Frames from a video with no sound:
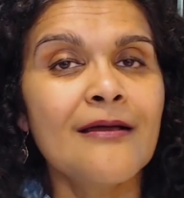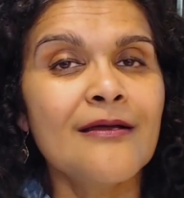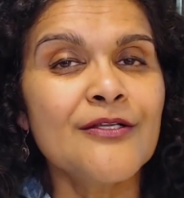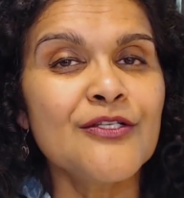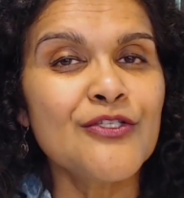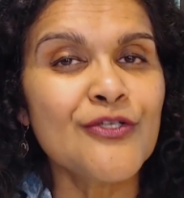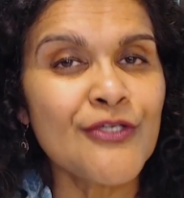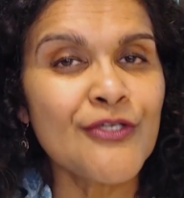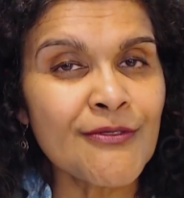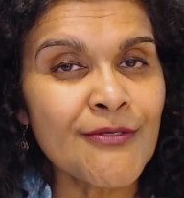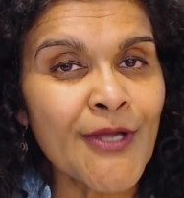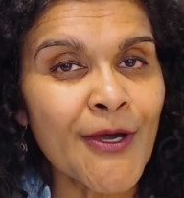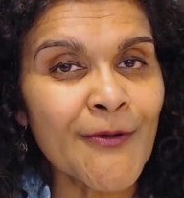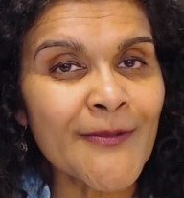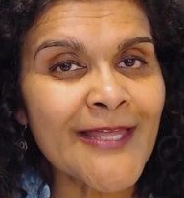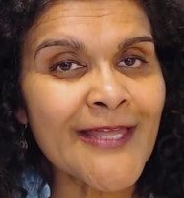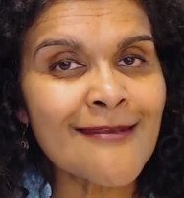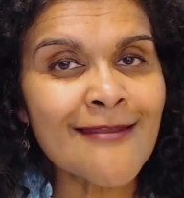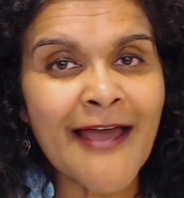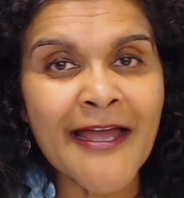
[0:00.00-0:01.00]
Do you know
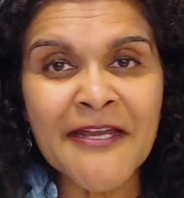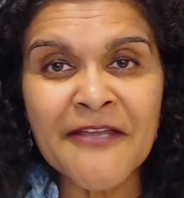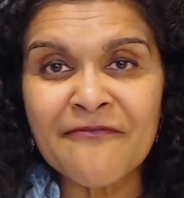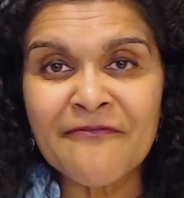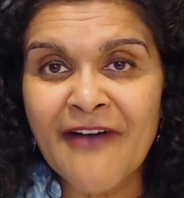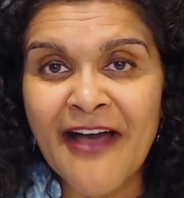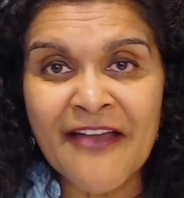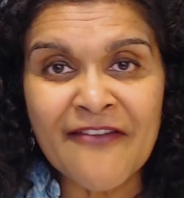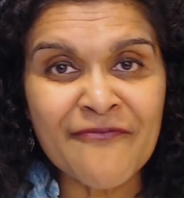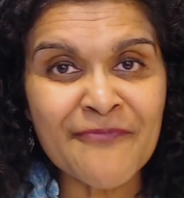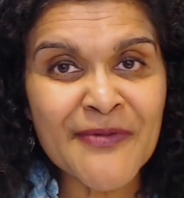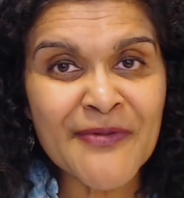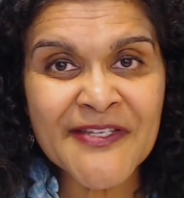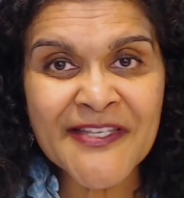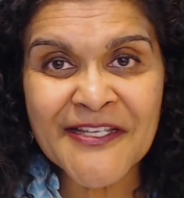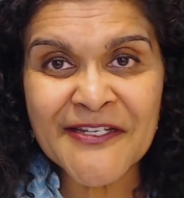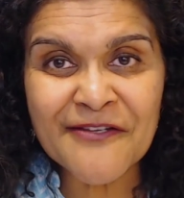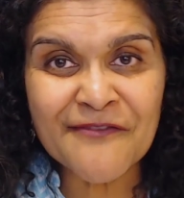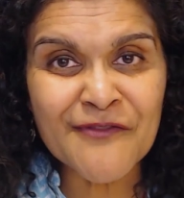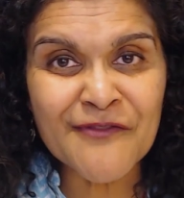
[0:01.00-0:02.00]
that
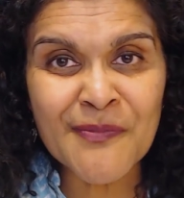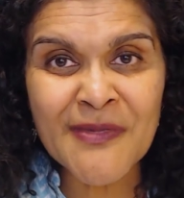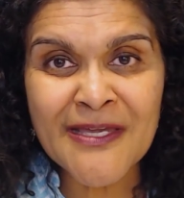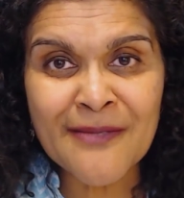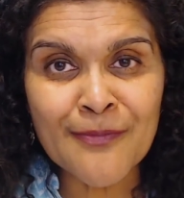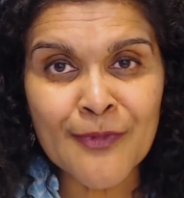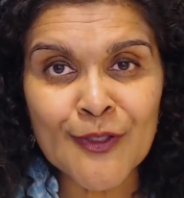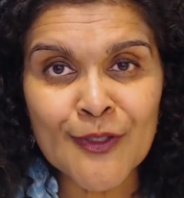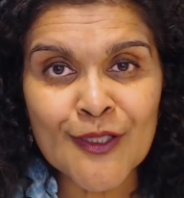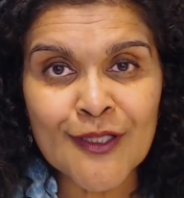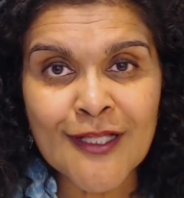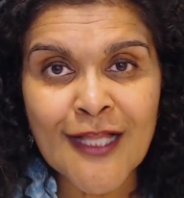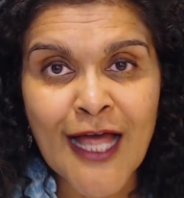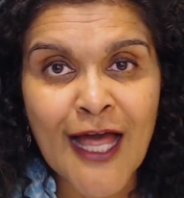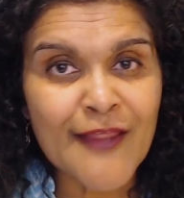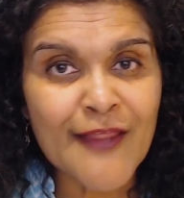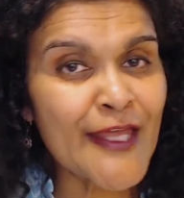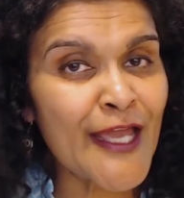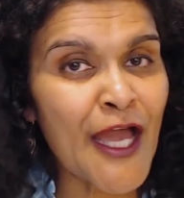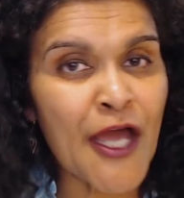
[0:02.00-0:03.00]
95% of the people,
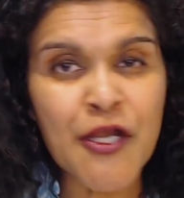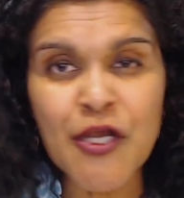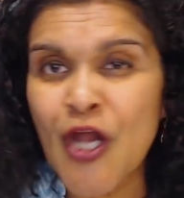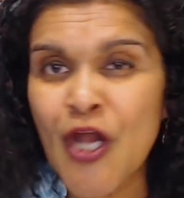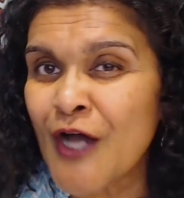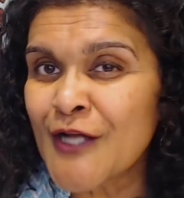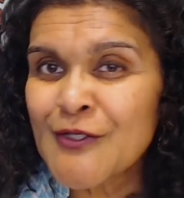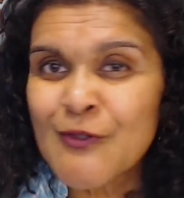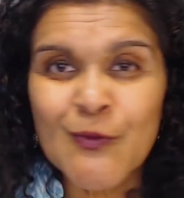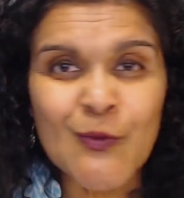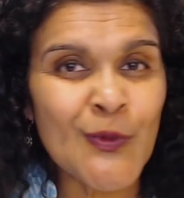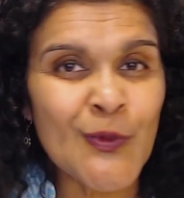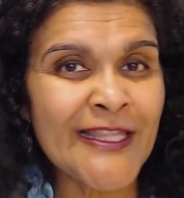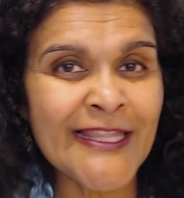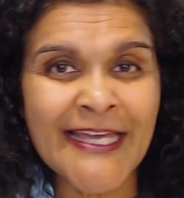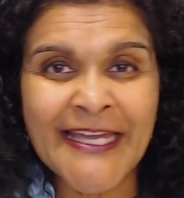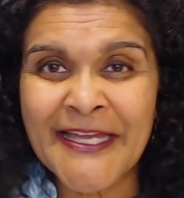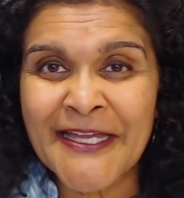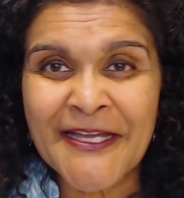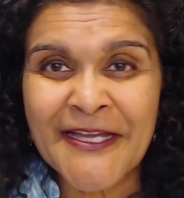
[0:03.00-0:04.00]
they are not
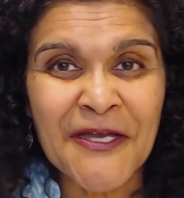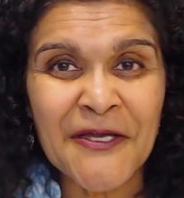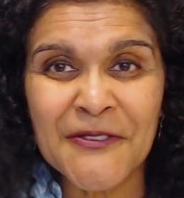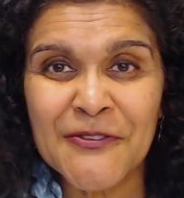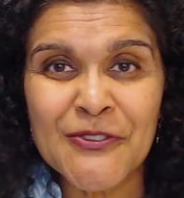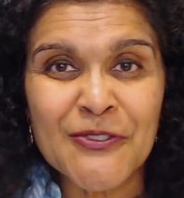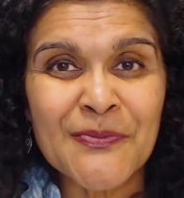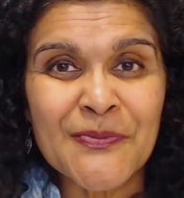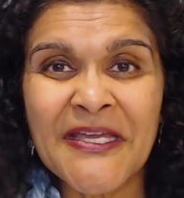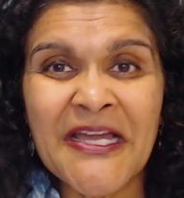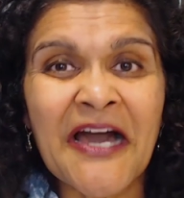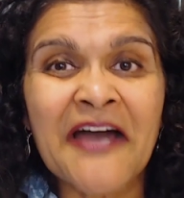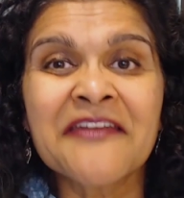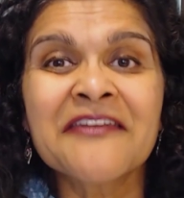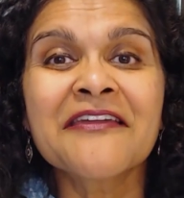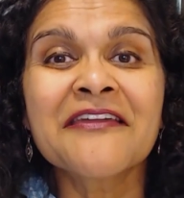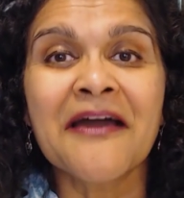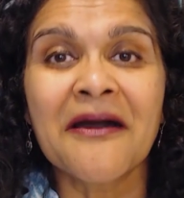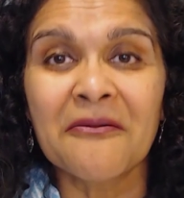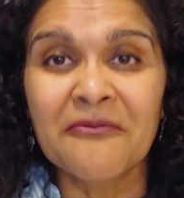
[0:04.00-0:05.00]
willing to be
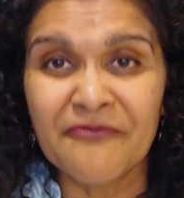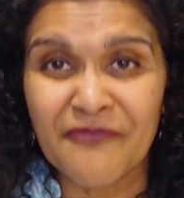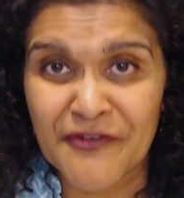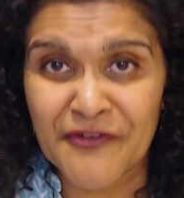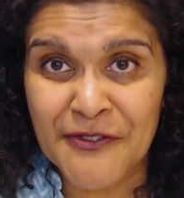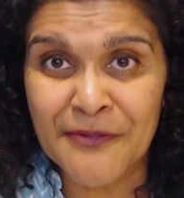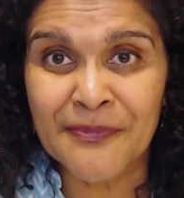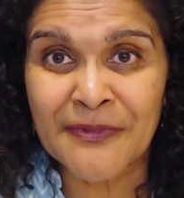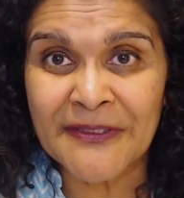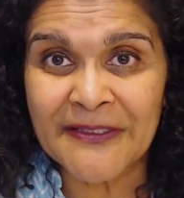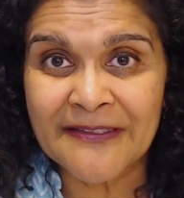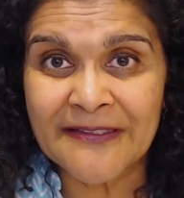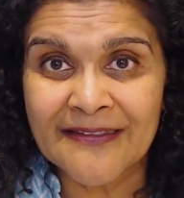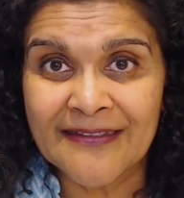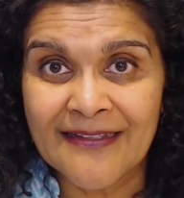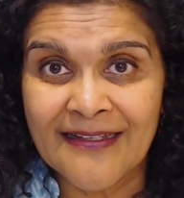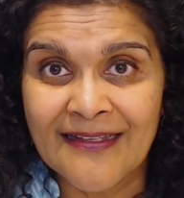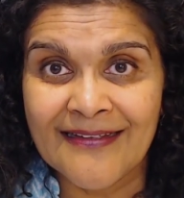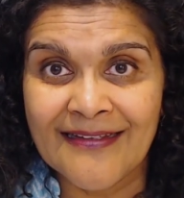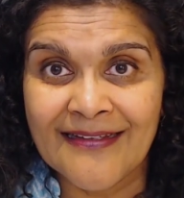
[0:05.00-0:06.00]
uncomfortable
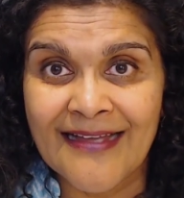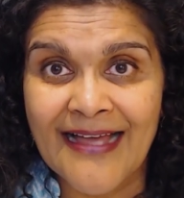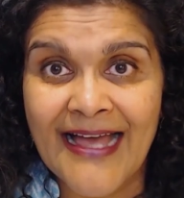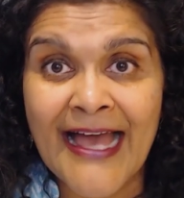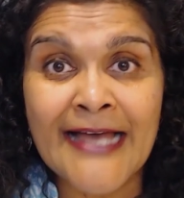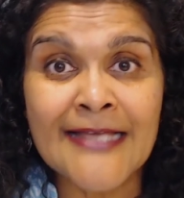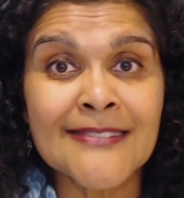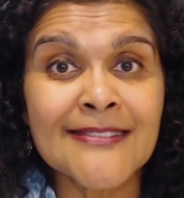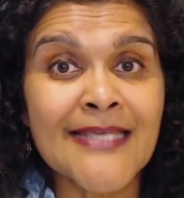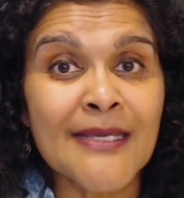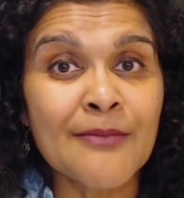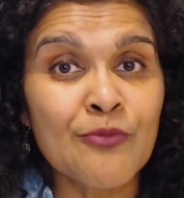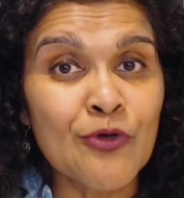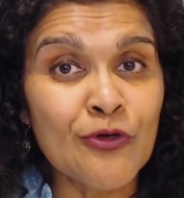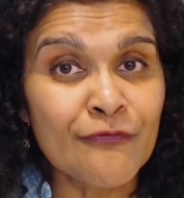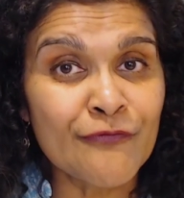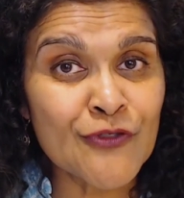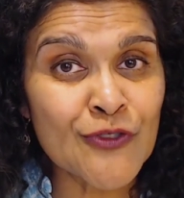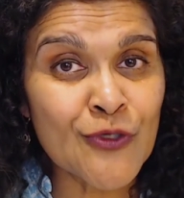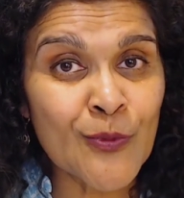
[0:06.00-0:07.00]
as they
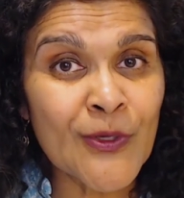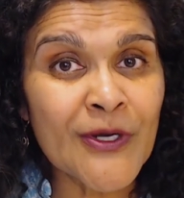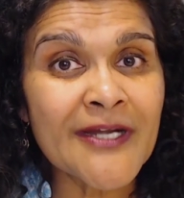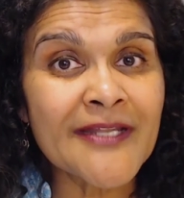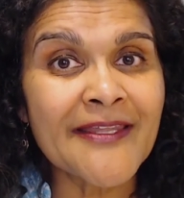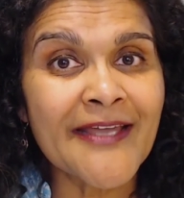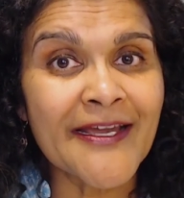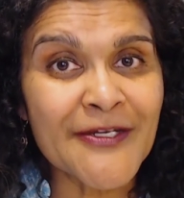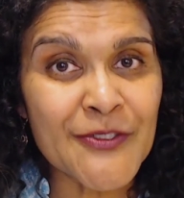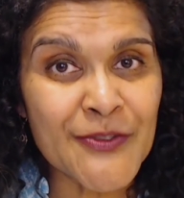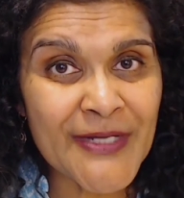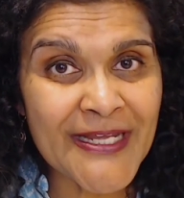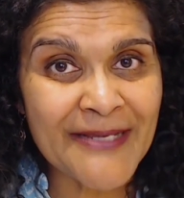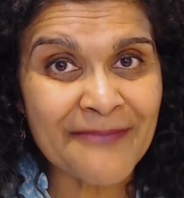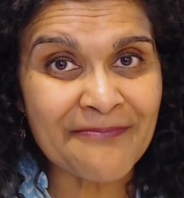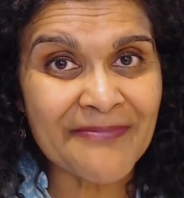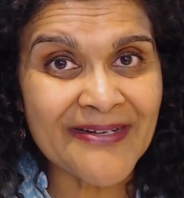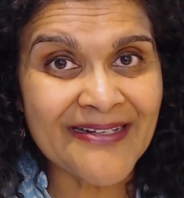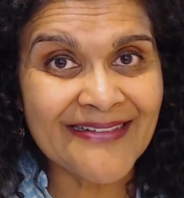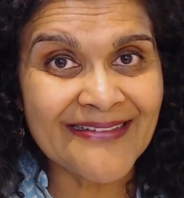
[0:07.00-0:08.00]
move toward their
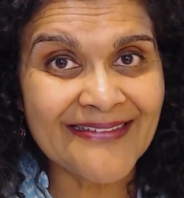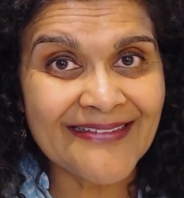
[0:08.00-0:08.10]
dream?